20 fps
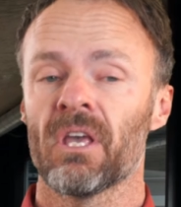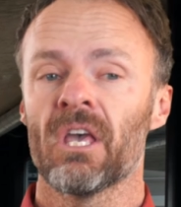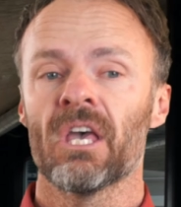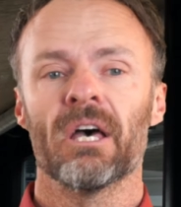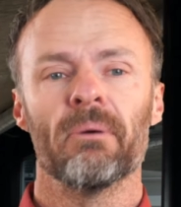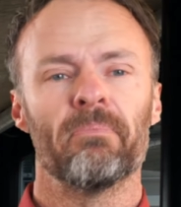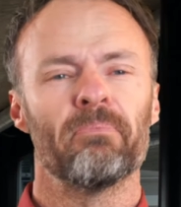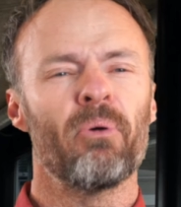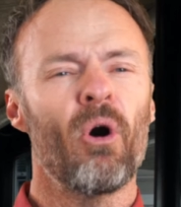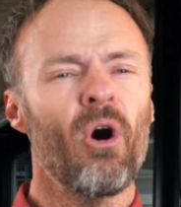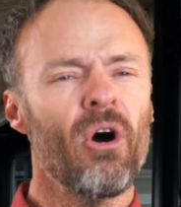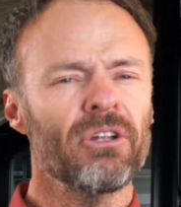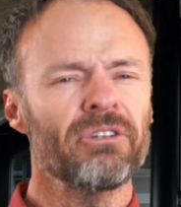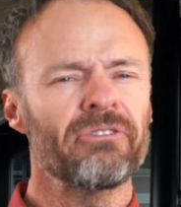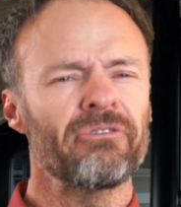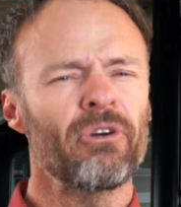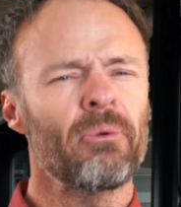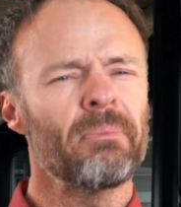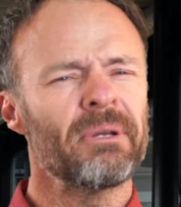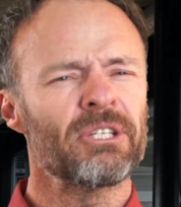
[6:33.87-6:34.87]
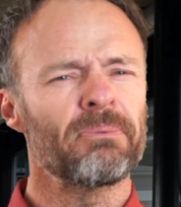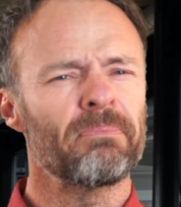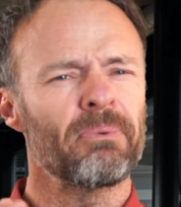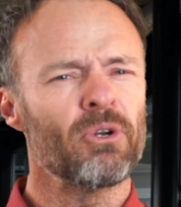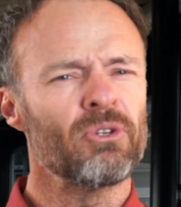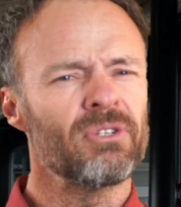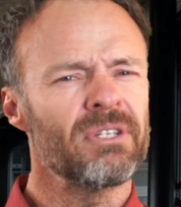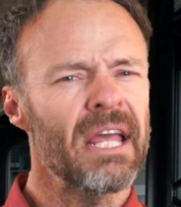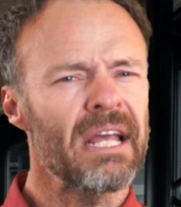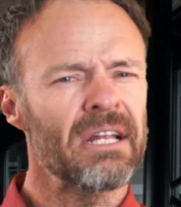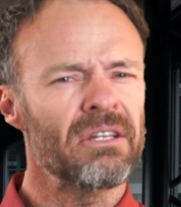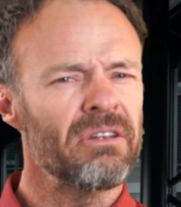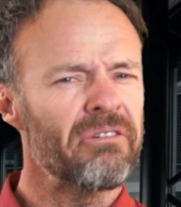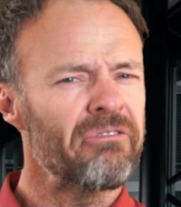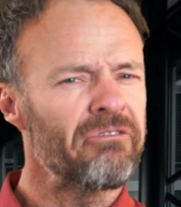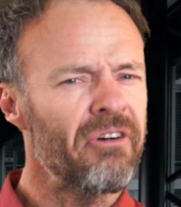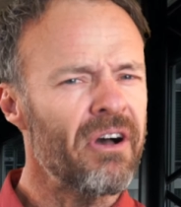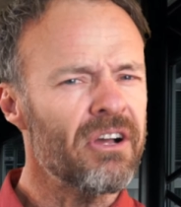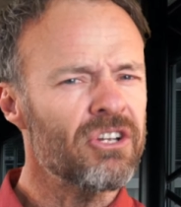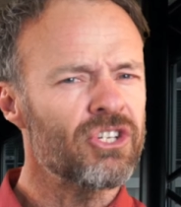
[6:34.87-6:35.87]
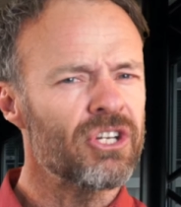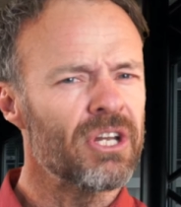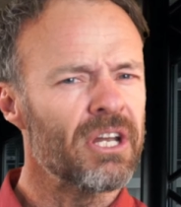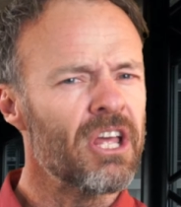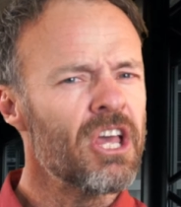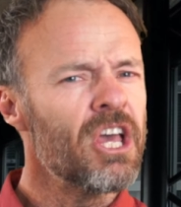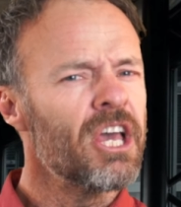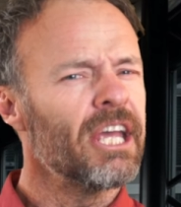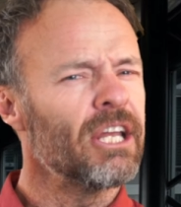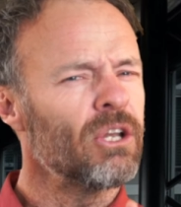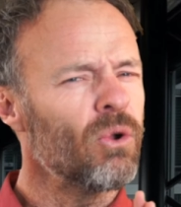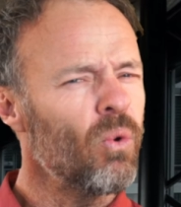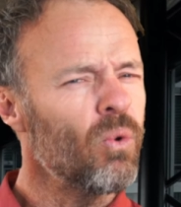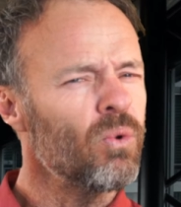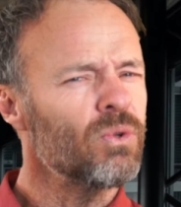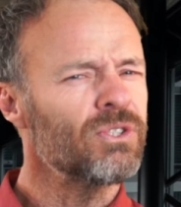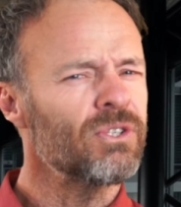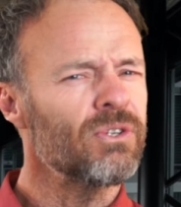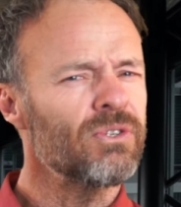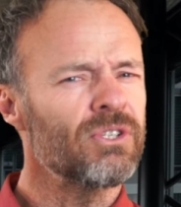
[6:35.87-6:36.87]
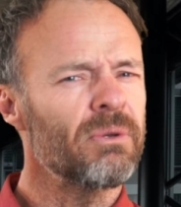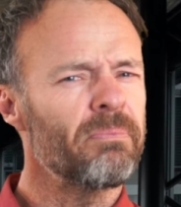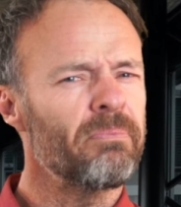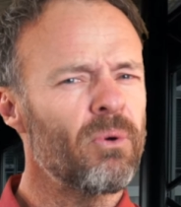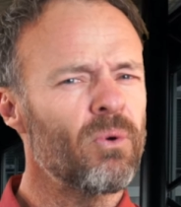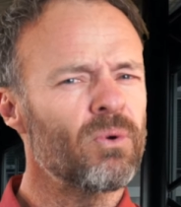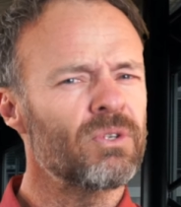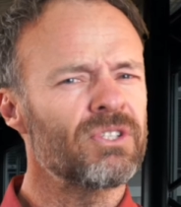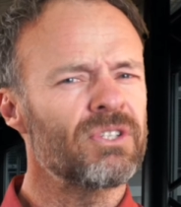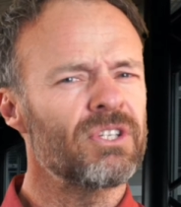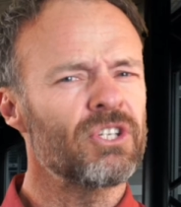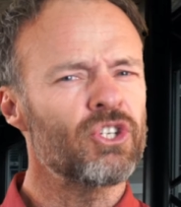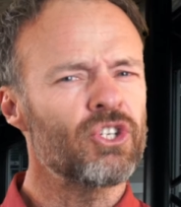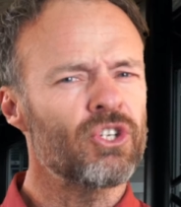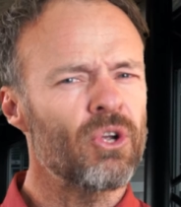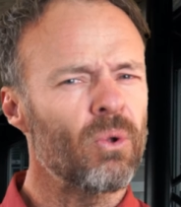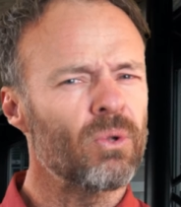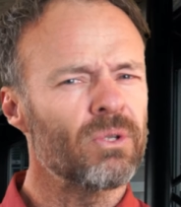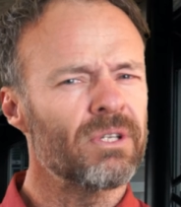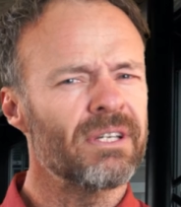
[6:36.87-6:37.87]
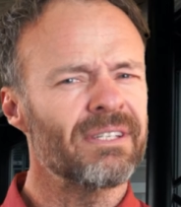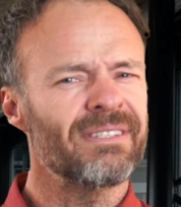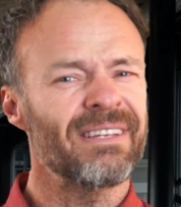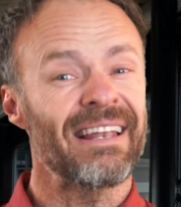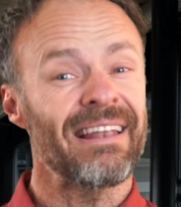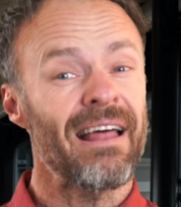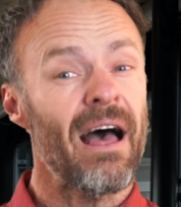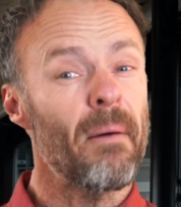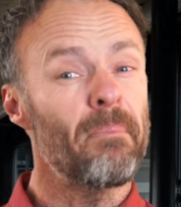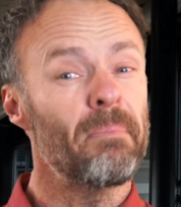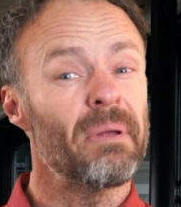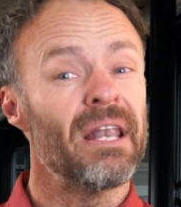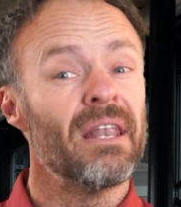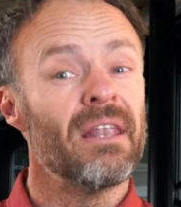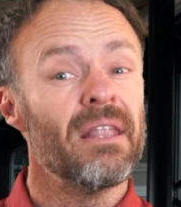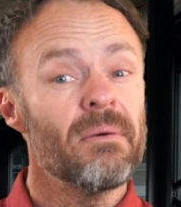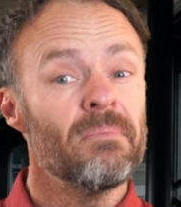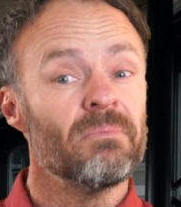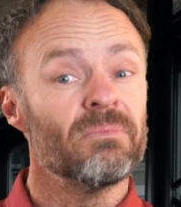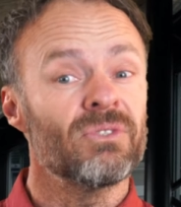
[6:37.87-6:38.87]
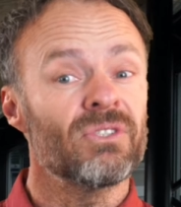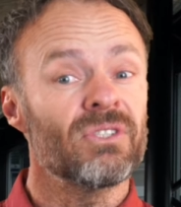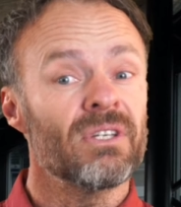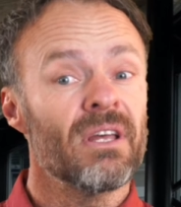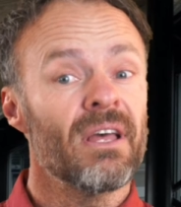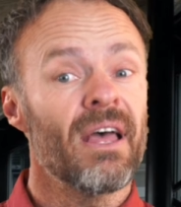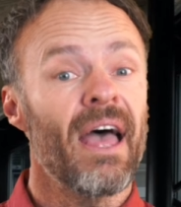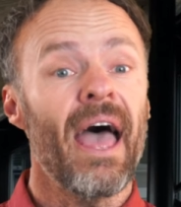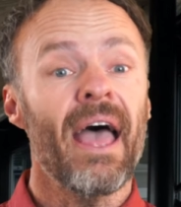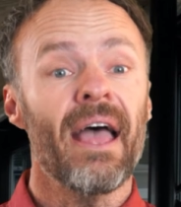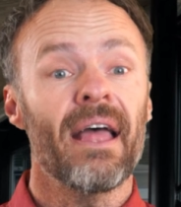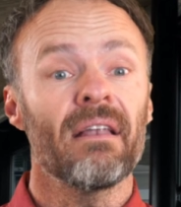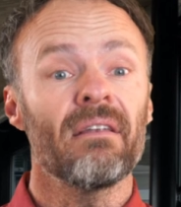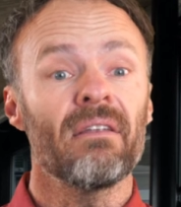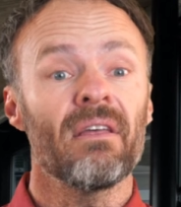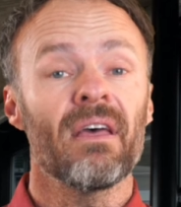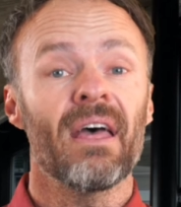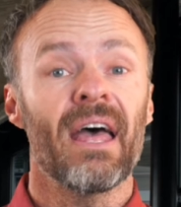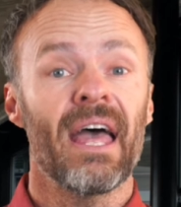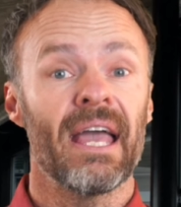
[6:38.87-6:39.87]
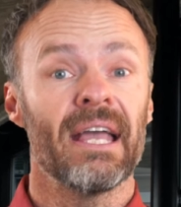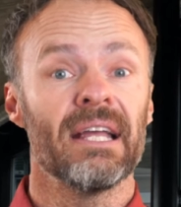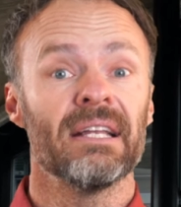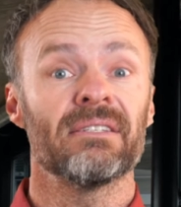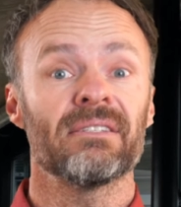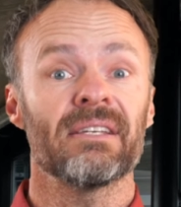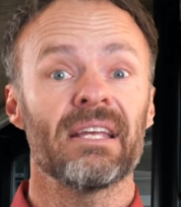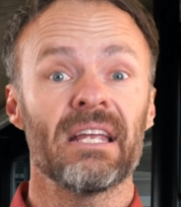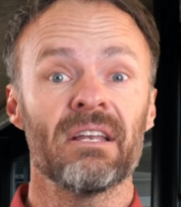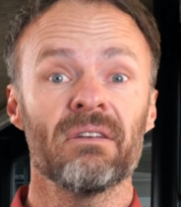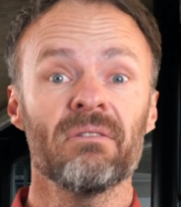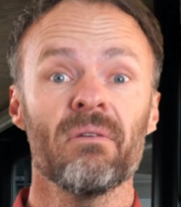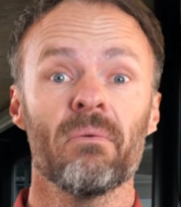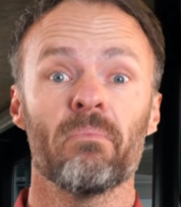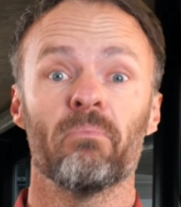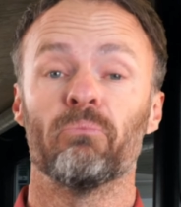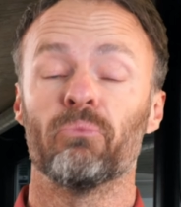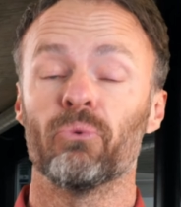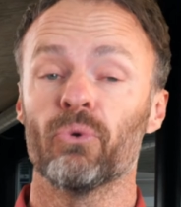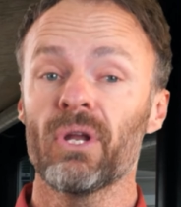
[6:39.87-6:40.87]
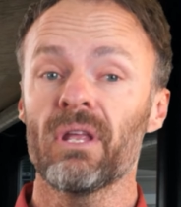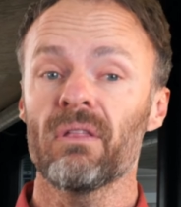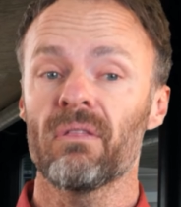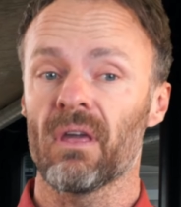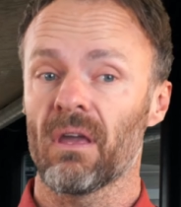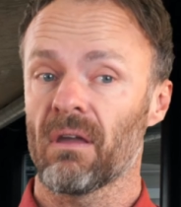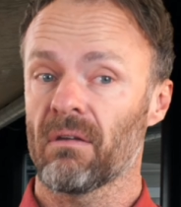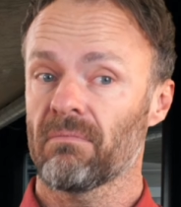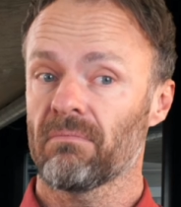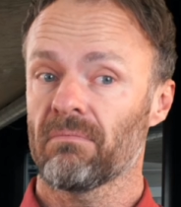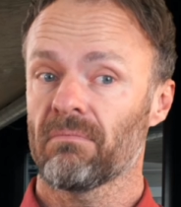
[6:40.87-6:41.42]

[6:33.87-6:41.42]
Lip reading: Apart from its protective function, it also supports the shoulders and upper limbs and aids in breathing.